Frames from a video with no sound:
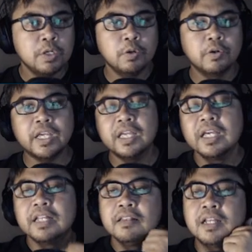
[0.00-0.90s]
Okay,
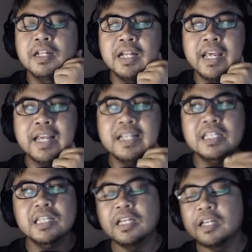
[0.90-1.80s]
the next
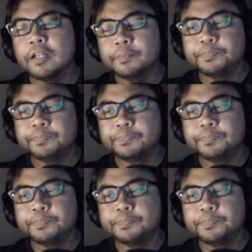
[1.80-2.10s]
uh,